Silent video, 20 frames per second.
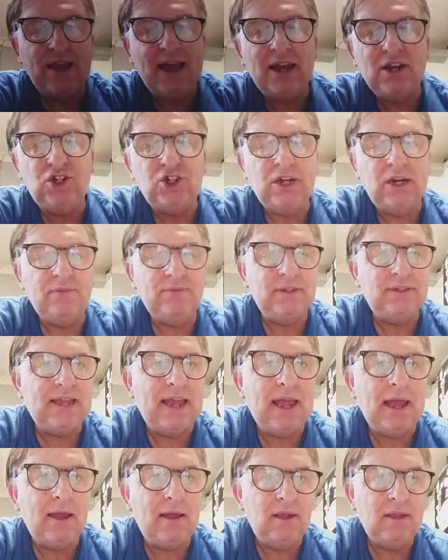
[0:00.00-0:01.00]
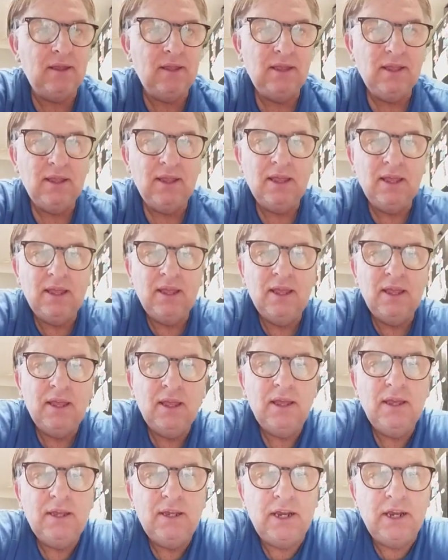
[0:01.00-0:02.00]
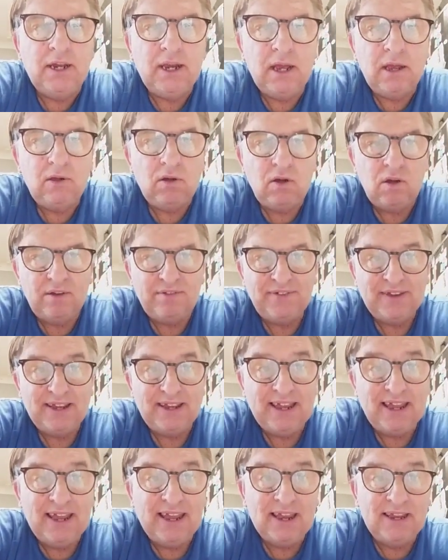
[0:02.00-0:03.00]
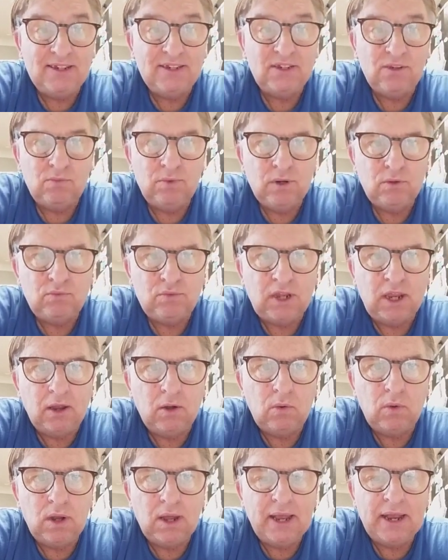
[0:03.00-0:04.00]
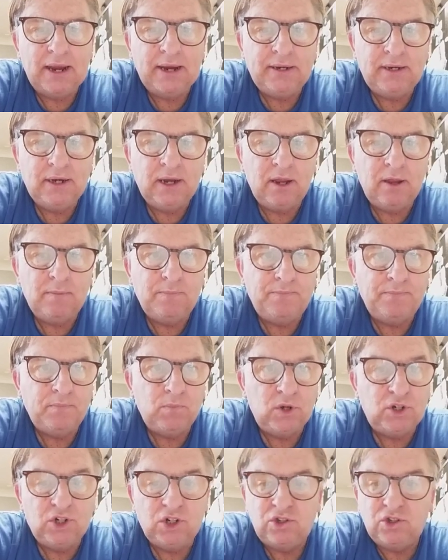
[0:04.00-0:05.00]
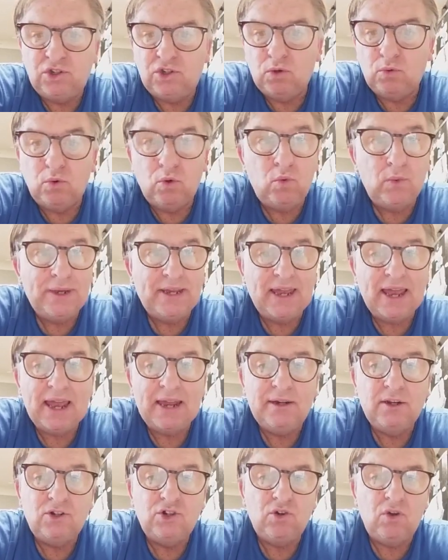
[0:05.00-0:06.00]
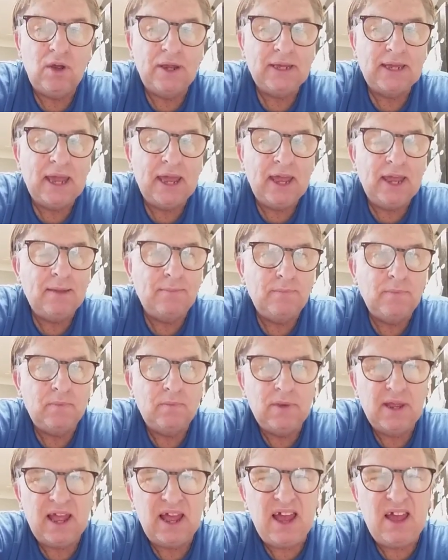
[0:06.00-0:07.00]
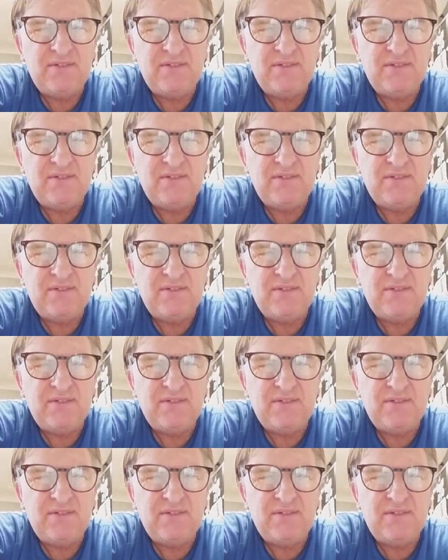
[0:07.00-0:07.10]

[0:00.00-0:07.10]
a shadow of a doubt, you know, I think he is the real deal, and we should do all we can to try and get him. Other